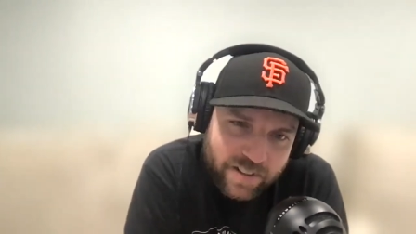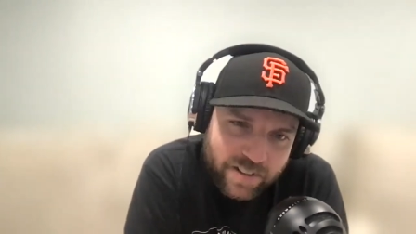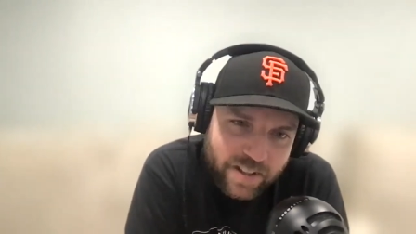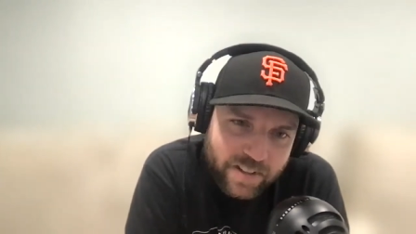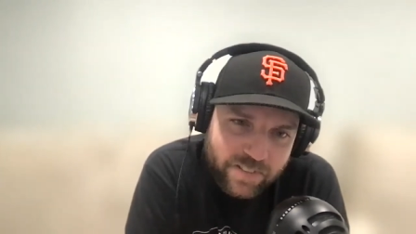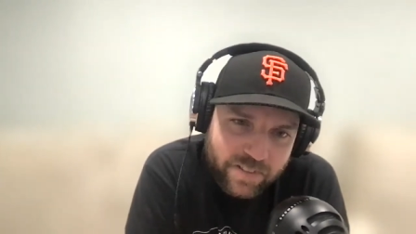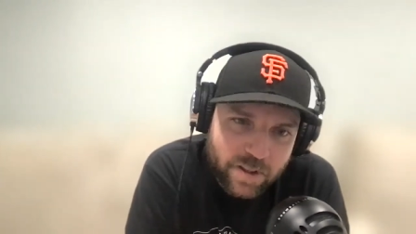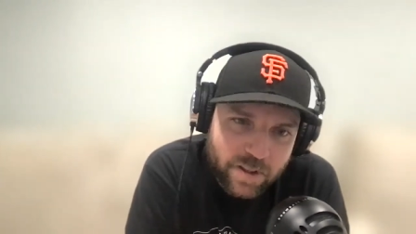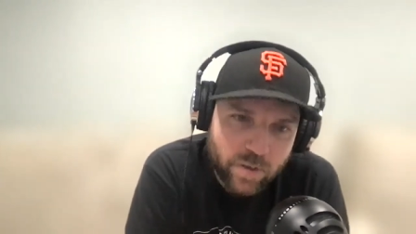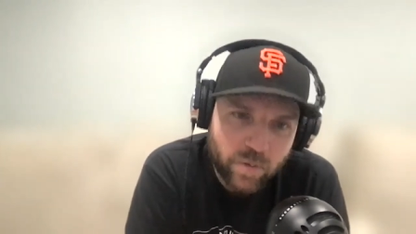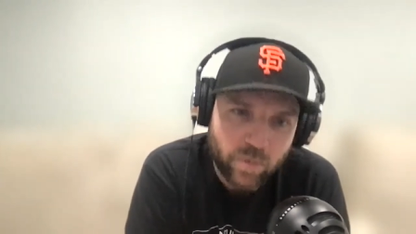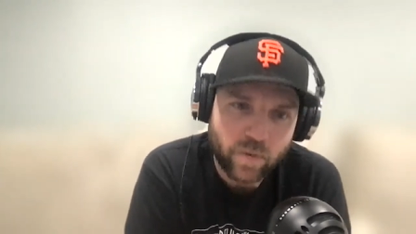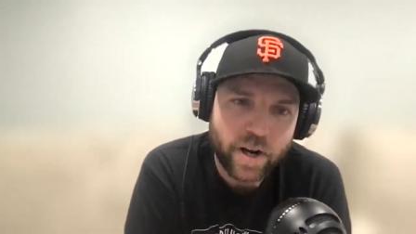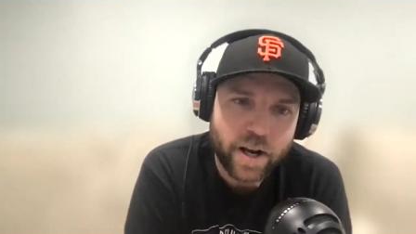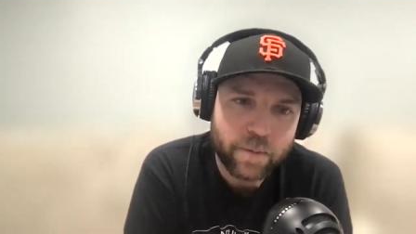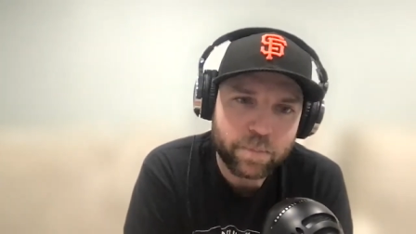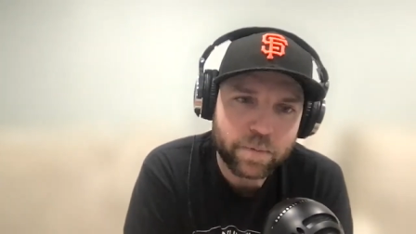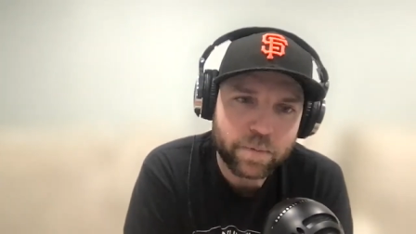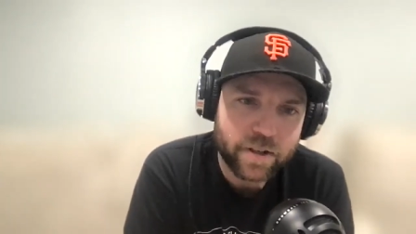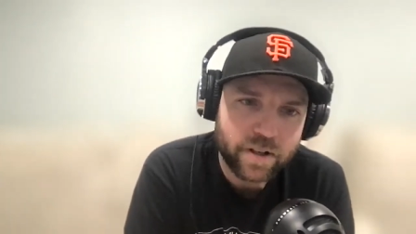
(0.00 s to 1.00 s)
that's gonna
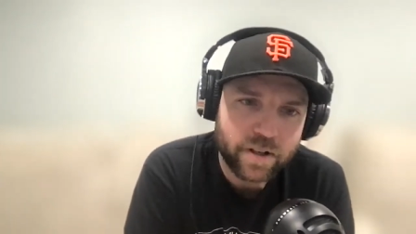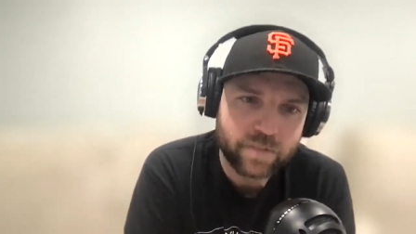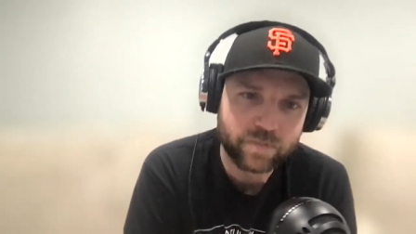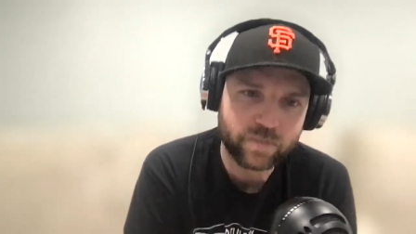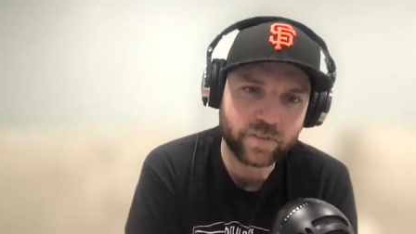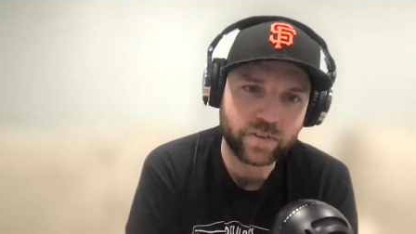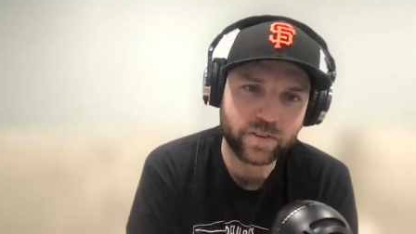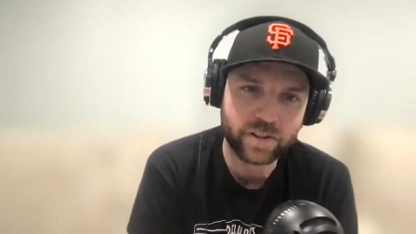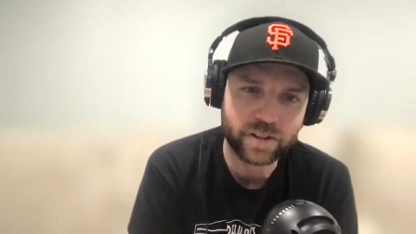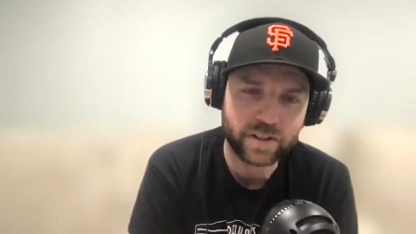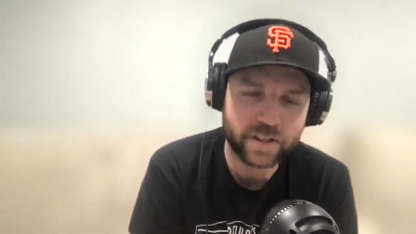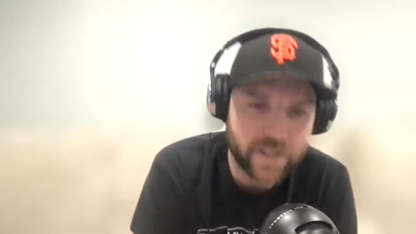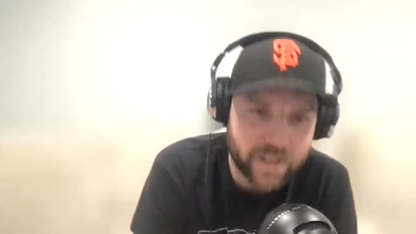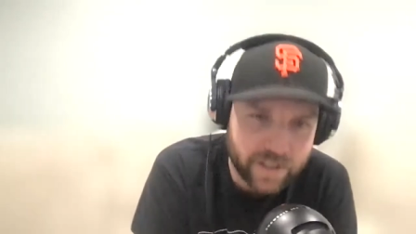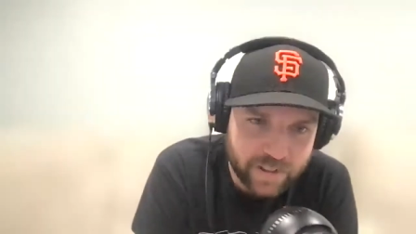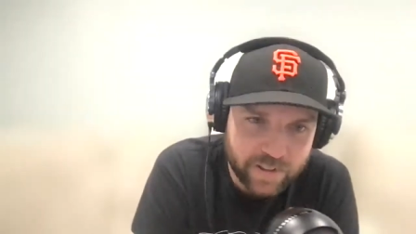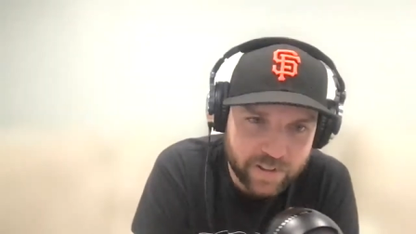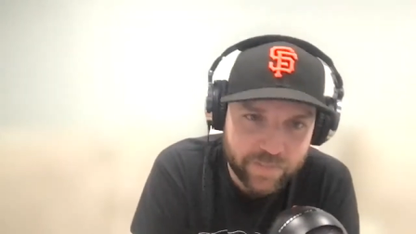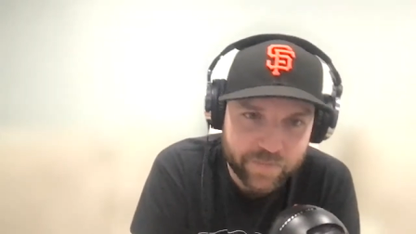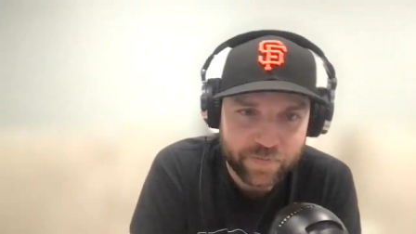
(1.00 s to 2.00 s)
wrap it up for the
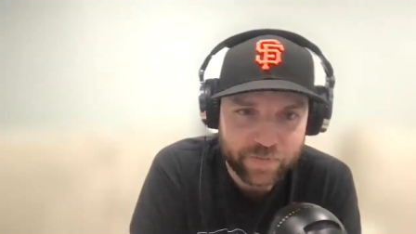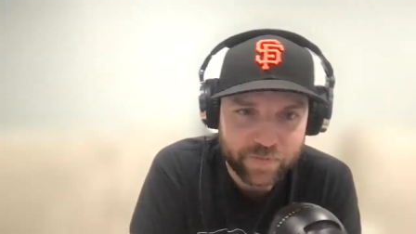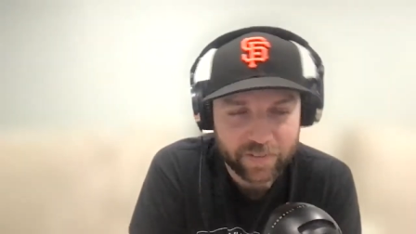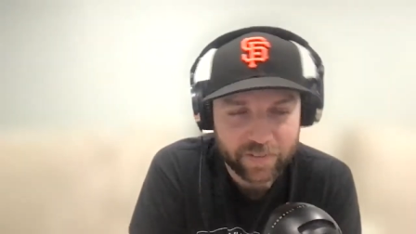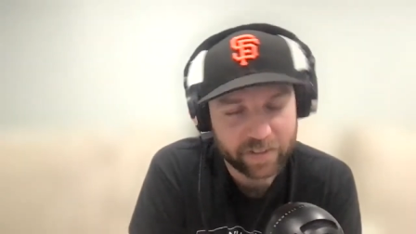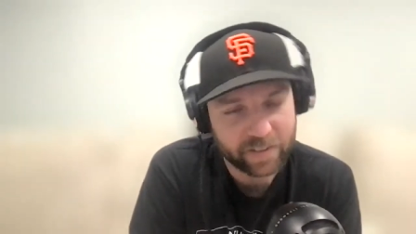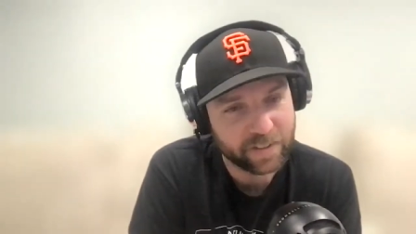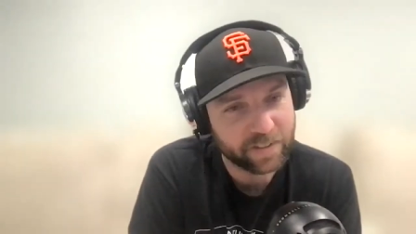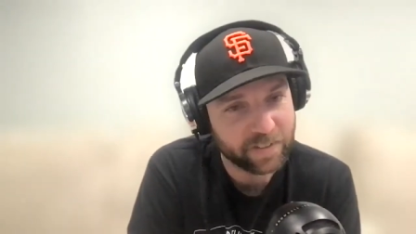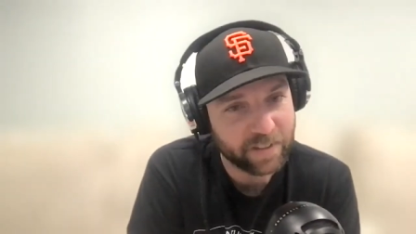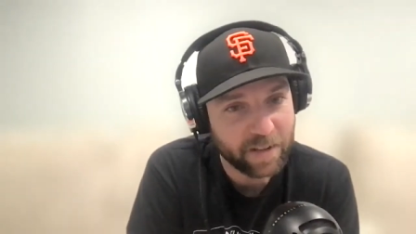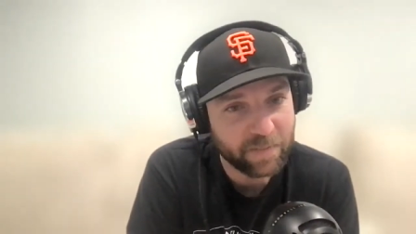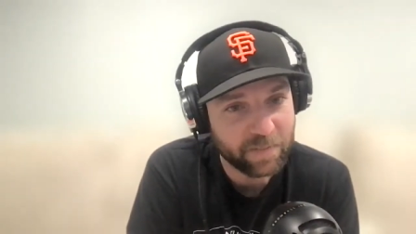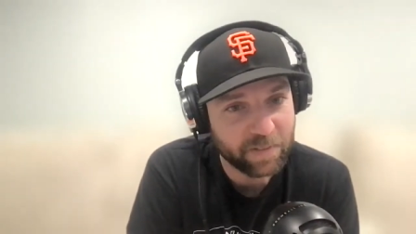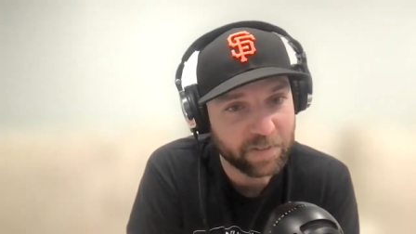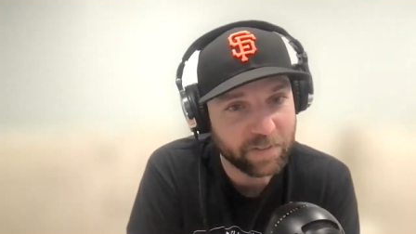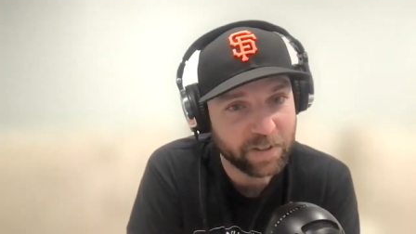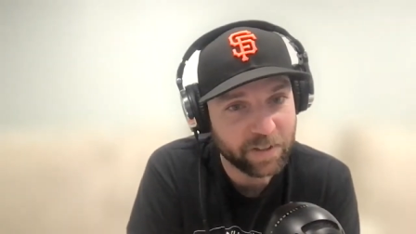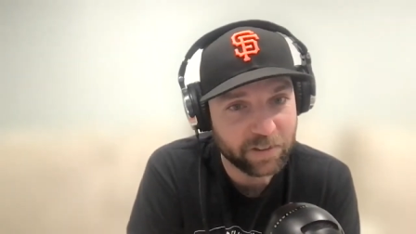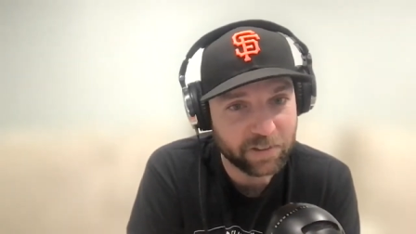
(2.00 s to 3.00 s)
uh, Tom
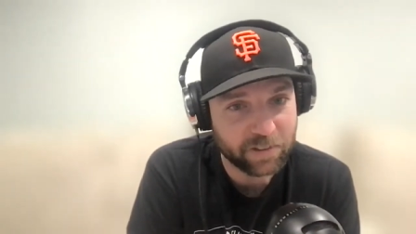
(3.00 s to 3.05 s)
Lavelle